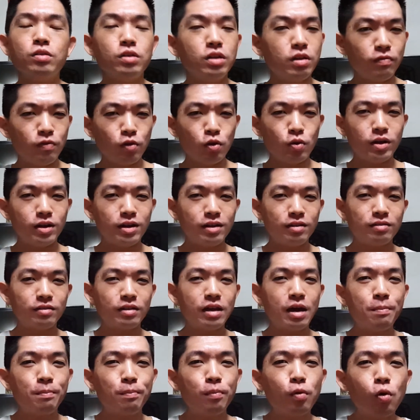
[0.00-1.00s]
To give you an
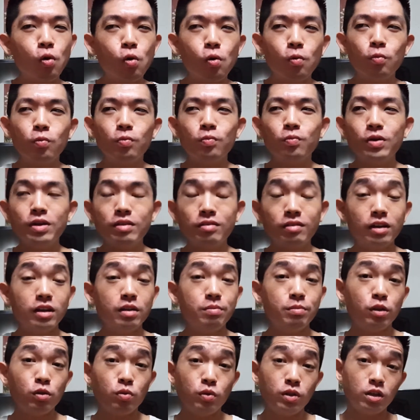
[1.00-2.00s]
example,
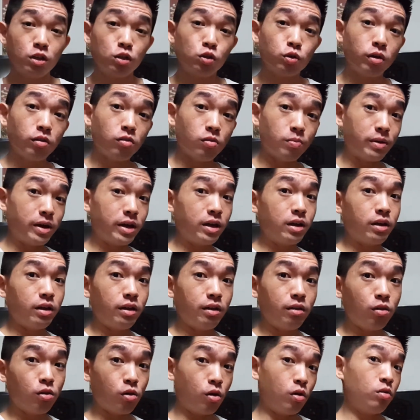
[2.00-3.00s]
recently between the choice of buying
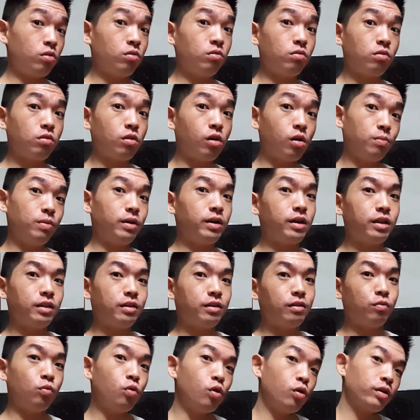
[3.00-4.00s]
a long,
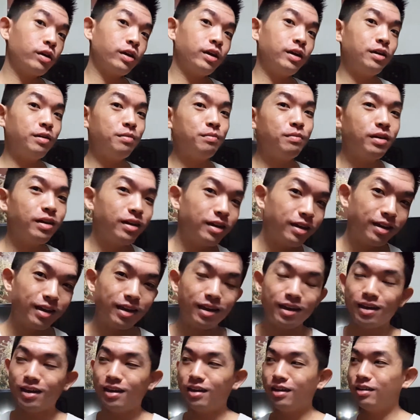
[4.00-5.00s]
complicated war game
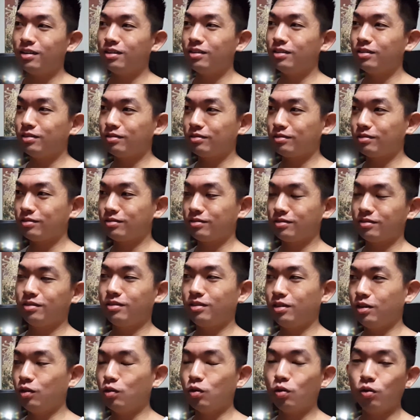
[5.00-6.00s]
and
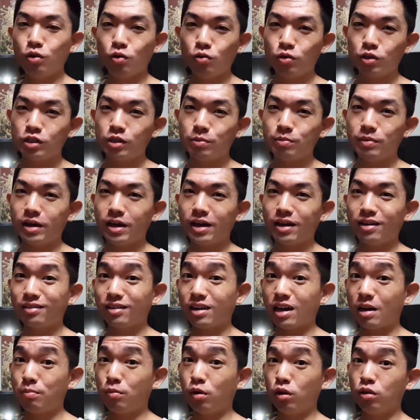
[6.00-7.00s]
Neuroshima
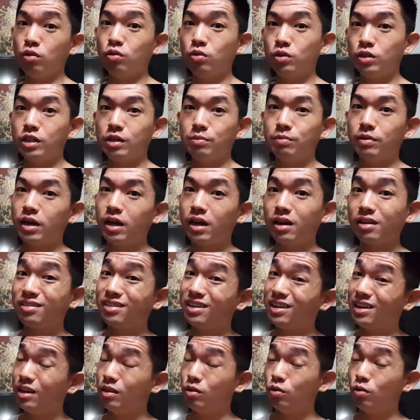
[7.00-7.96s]
Hex, I bought Neuroshima Hex